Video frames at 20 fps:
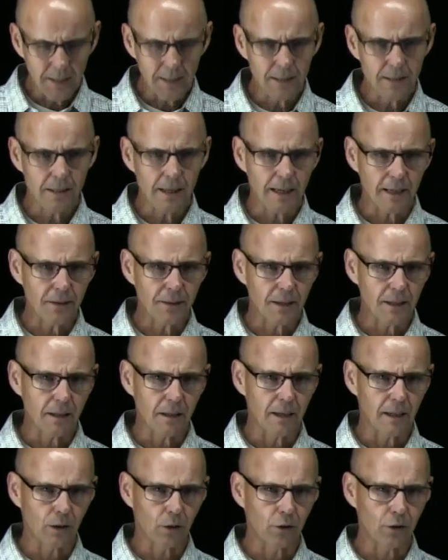think a second thing
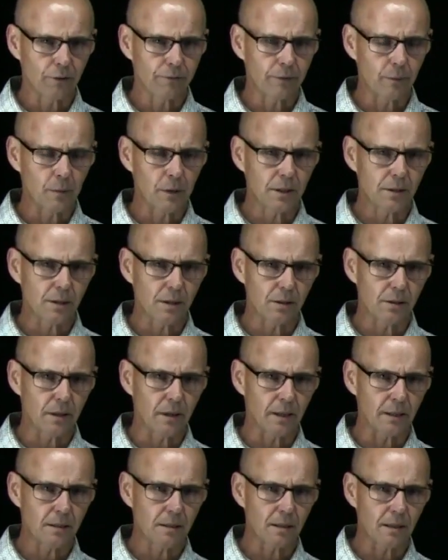that I learned from this is
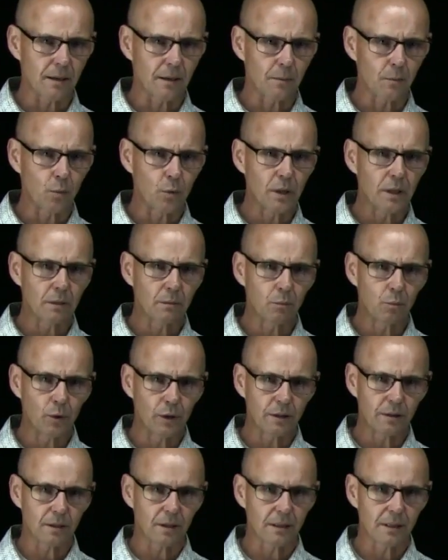that
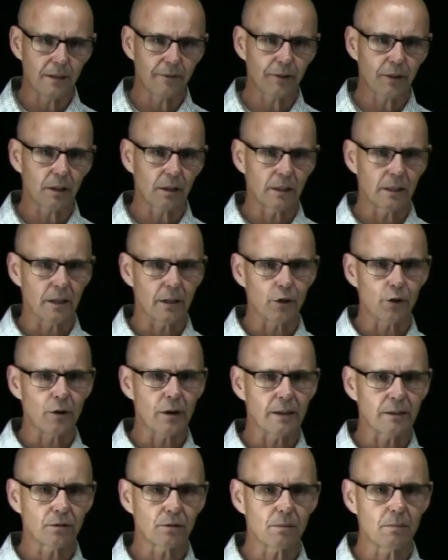we significantly
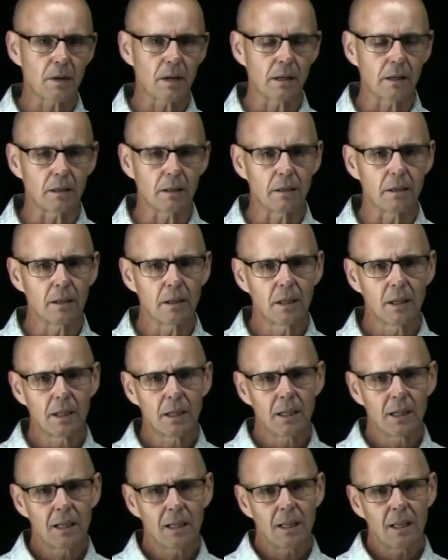underestimated
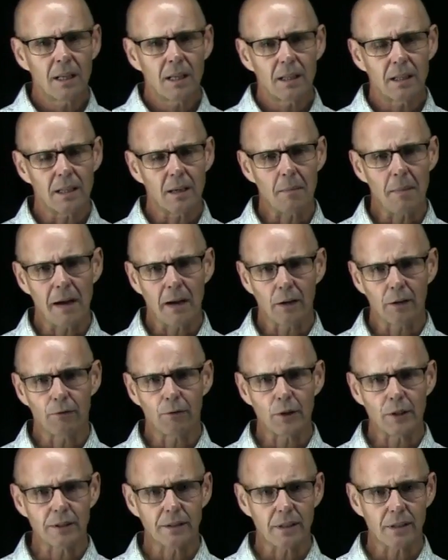the amount
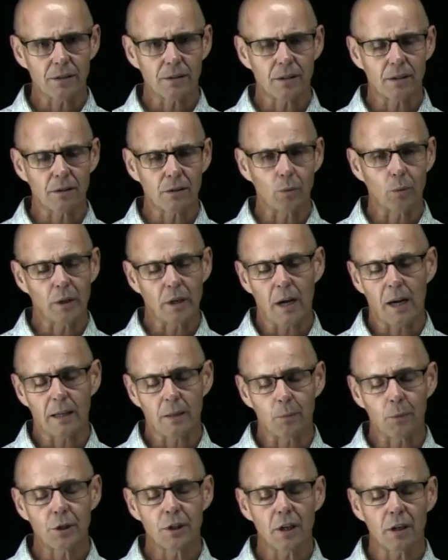of resistance that we got,
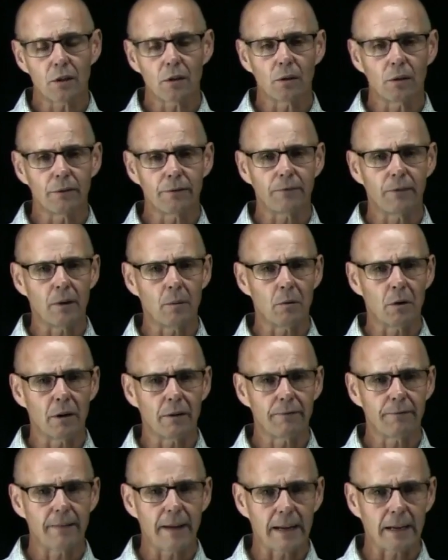in particular from
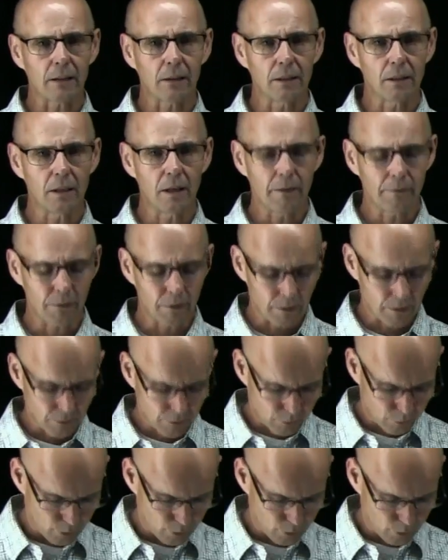our faculty governance